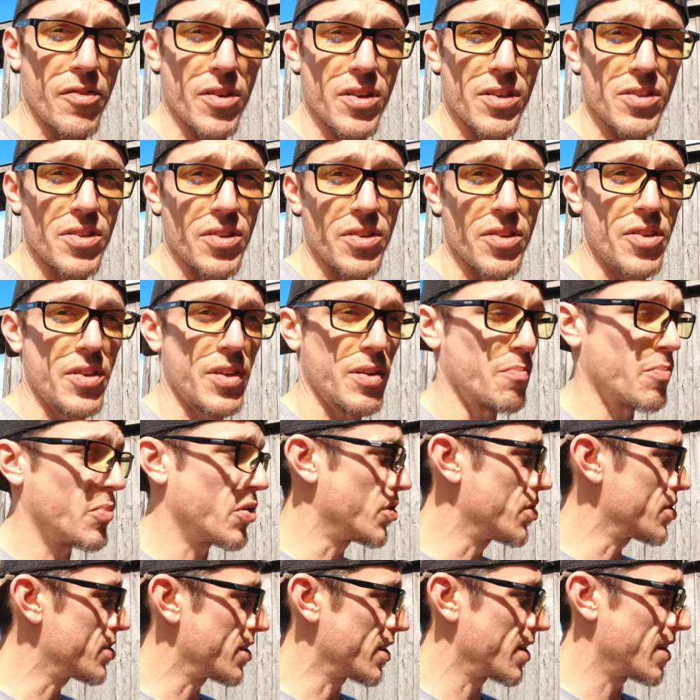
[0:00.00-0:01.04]
foot so that you can
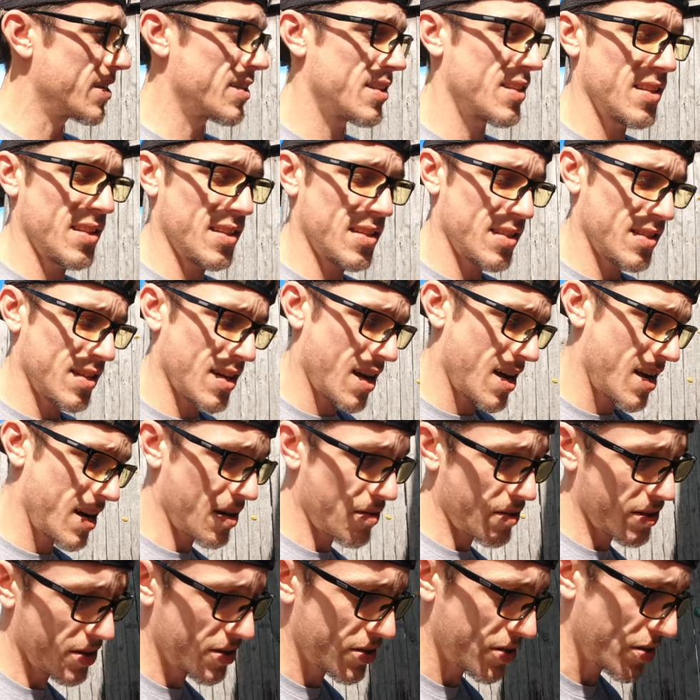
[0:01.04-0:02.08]
push against this side, I would